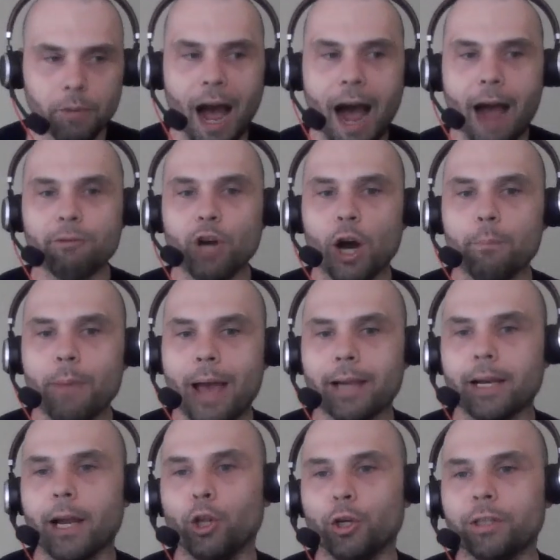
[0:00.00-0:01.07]
I've gone
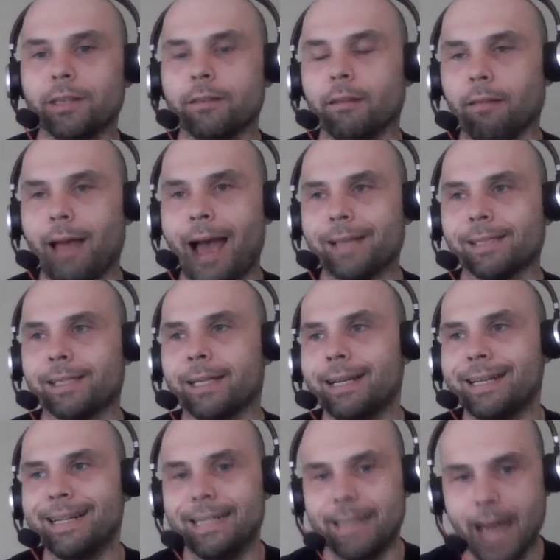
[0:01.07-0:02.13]
back. I looked at the last
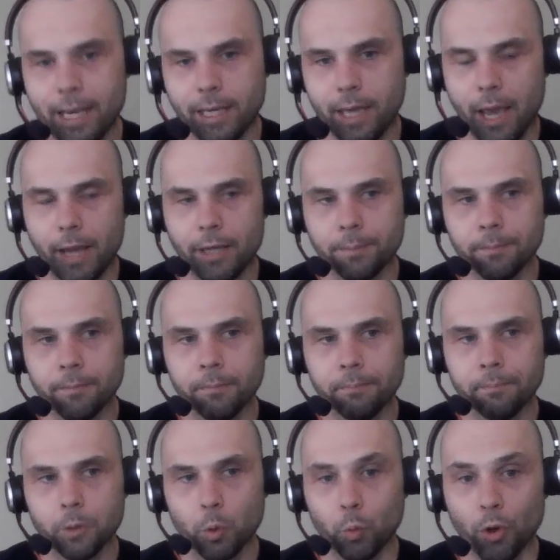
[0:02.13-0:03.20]
decade
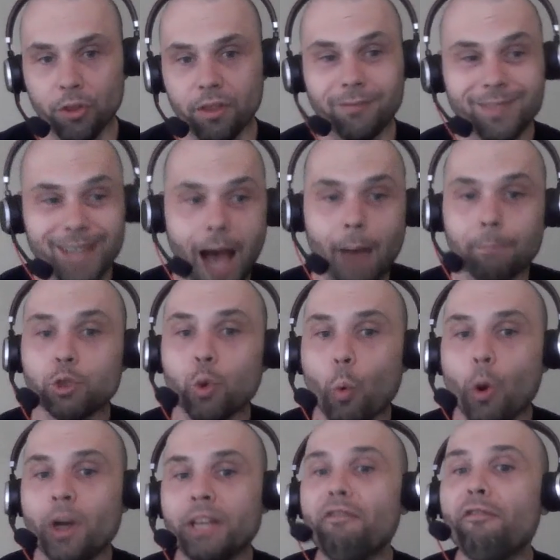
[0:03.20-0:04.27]
worth of top
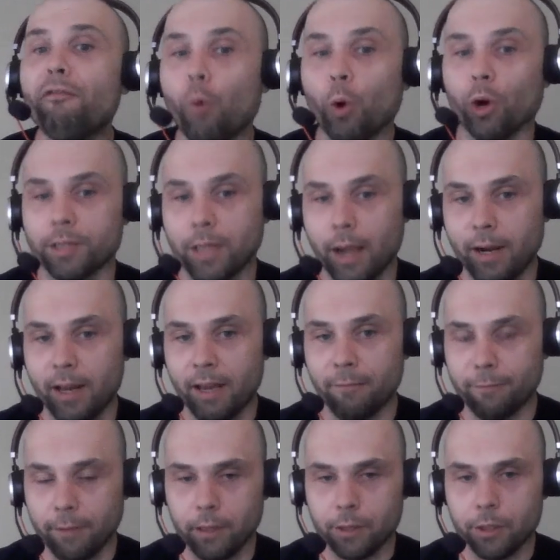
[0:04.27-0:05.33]
24 tight end
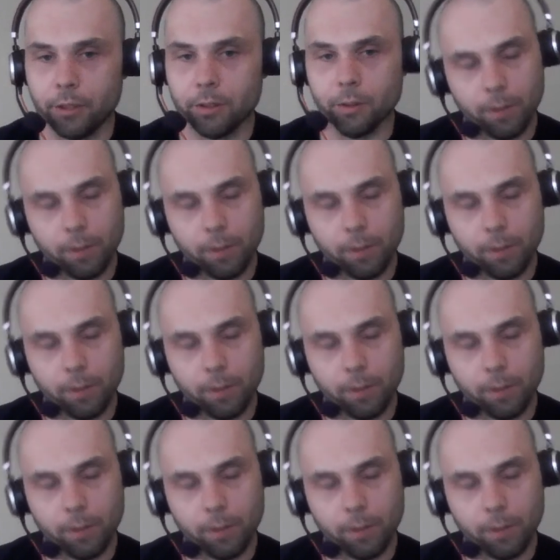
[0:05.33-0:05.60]
finishes.